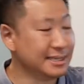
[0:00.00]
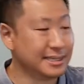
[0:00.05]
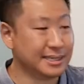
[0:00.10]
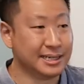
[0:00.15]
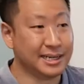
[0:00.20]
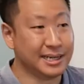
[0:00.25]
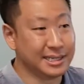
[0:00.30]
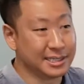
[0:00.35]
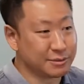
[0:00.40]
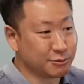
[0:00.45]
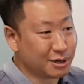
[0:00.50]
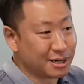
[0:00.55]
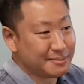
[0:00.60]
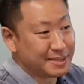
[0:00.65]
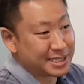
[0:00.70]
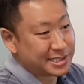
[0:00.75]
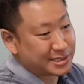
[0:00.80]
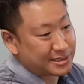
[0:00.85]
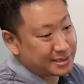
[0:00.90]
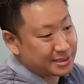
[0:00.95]
You want
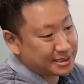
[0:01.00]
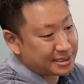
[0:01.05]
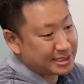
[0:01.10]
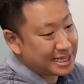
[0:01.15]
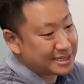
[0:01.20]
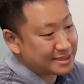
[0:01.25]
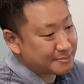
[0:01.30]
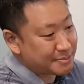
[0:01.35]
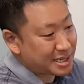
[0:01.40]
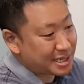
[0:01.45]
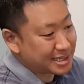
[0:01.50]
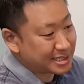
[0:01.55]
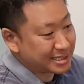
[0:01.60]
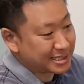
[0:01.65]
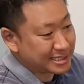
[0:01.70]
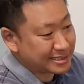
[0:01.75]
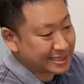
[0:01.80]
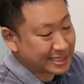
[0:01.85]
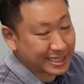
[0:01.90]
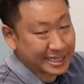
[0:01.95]
to make sure that the monitor
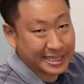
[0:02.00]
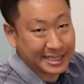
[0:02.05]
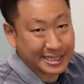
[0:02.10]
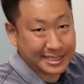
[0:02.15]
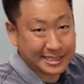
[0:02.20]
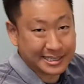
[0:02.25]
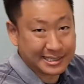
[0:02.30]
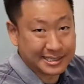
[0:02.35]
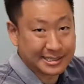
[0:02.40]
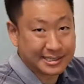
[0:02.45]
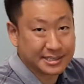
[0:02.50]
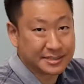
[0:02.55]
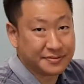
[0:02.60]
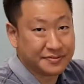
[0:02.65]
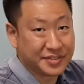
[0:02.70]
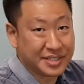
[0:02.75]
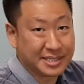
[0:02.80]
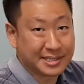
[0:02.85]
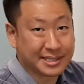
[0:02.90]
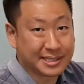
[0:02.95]
you get is
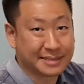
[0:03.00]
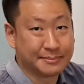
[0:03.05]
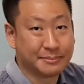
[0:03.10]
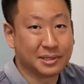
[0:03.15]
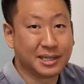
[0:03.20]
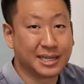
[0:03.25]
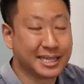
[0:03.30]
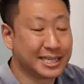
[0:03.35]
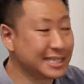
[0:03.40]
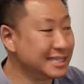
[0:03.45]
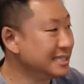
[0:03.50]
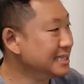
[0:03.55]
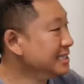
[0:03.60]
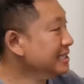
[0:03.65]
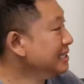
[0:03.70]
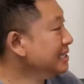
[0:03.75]
VISA compliant.